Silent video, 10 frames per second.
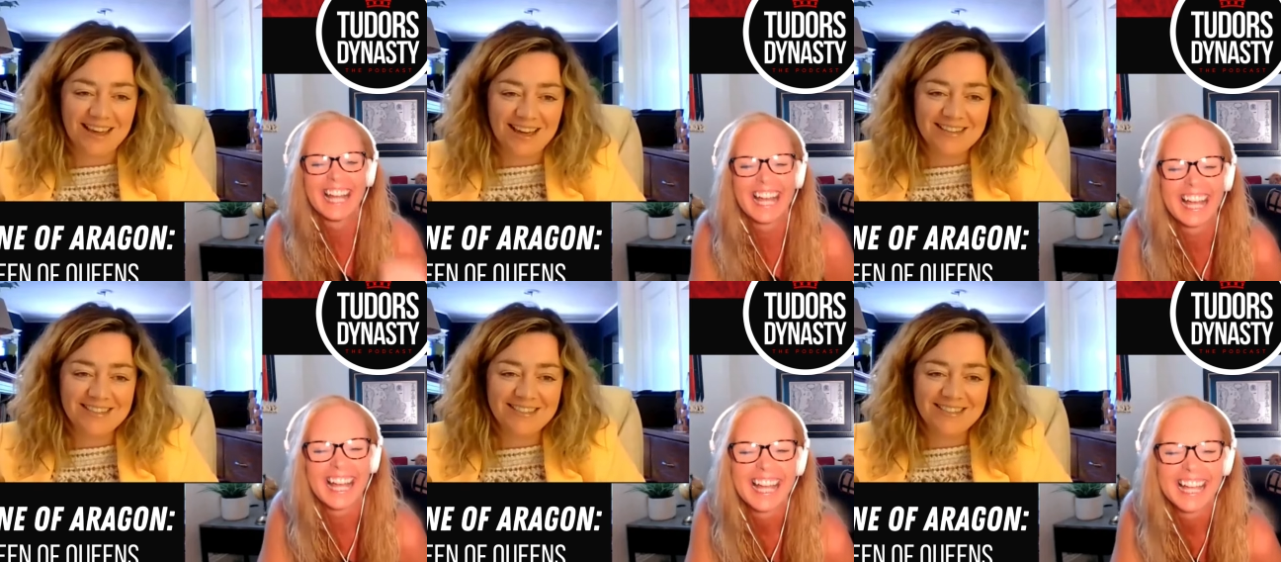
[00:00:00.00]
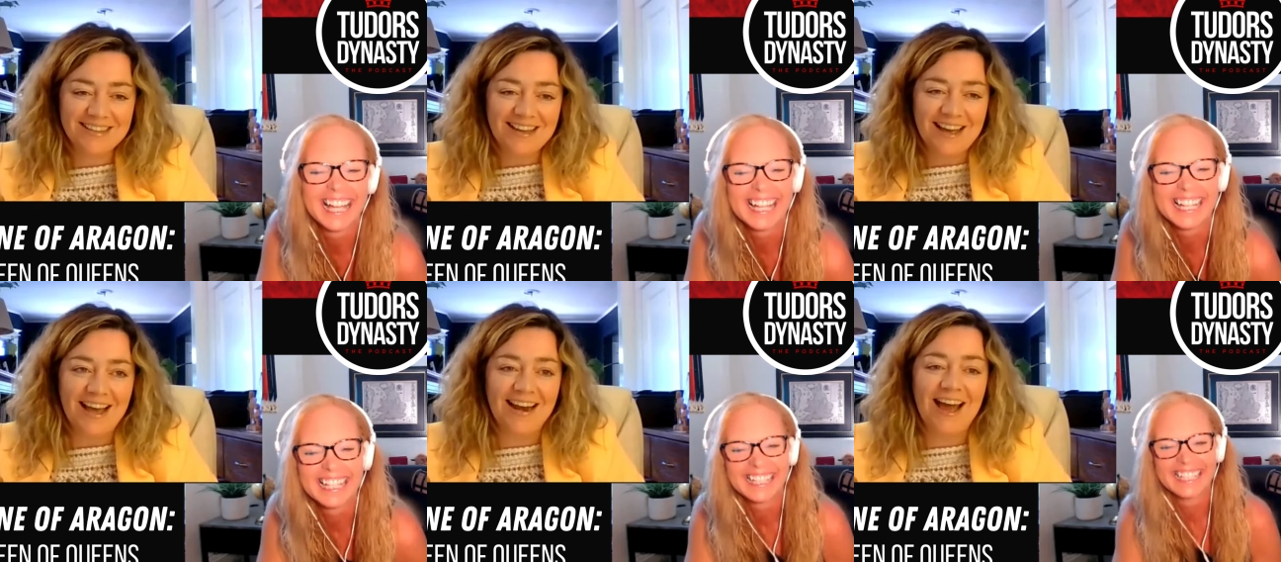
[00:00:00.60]
Speaker 1: this,
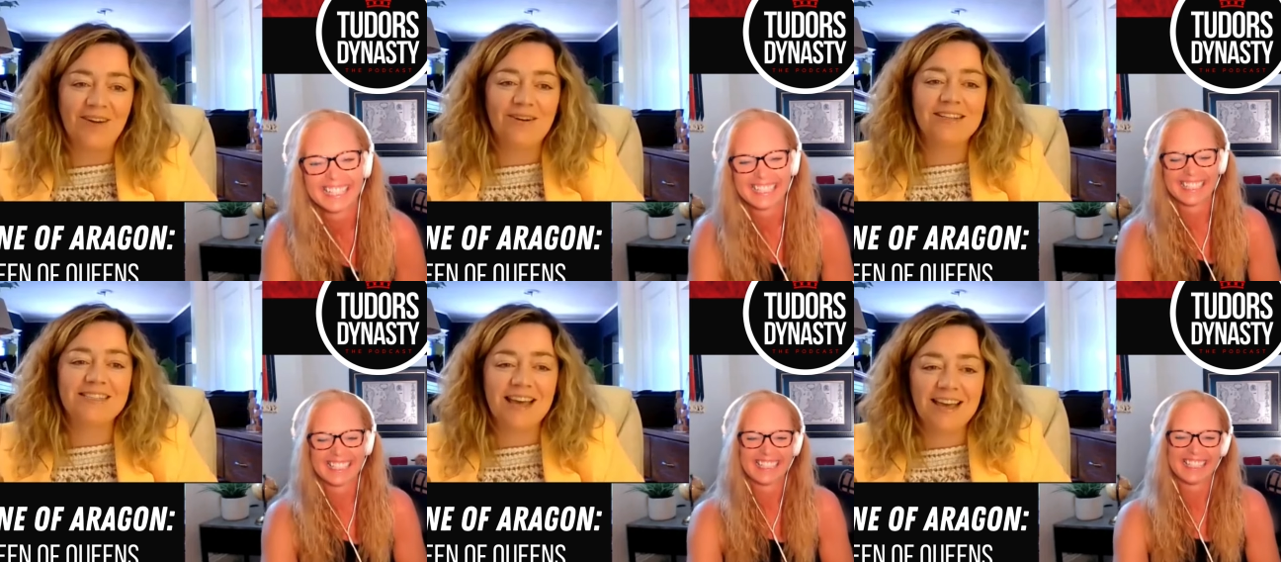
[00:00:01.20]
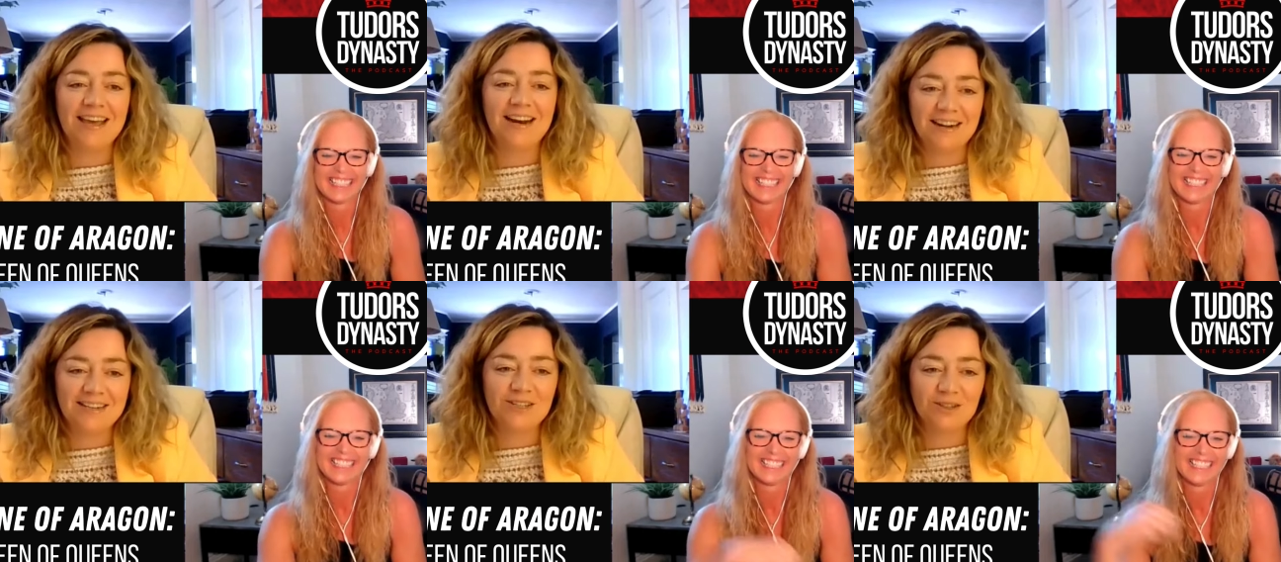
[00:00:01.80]
and I will take
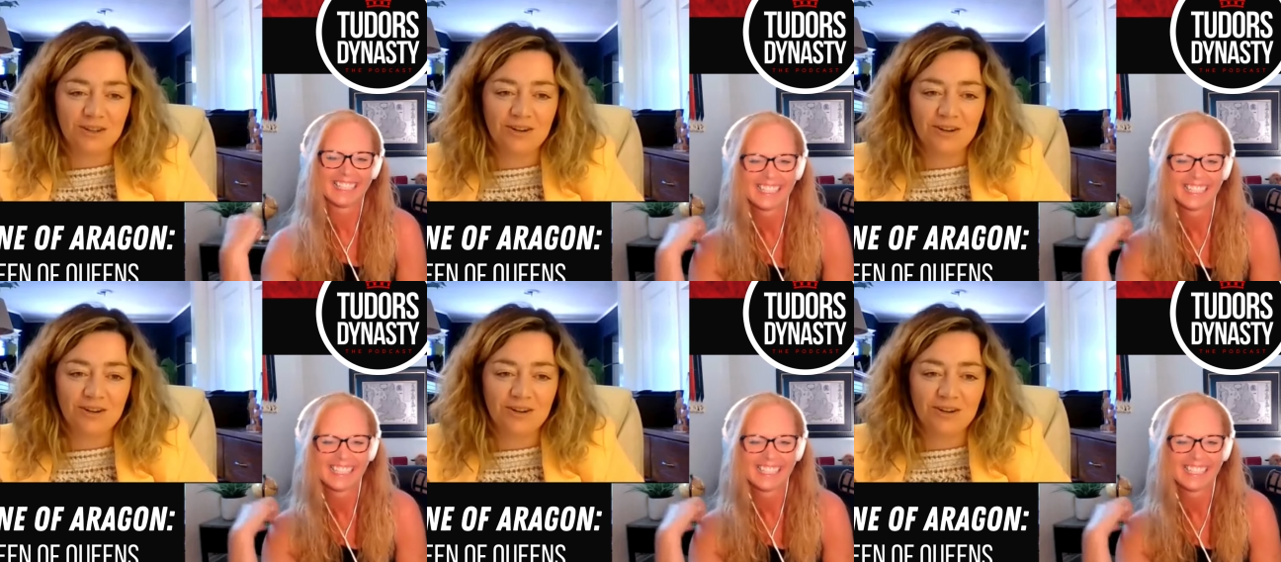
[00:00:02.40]
England to the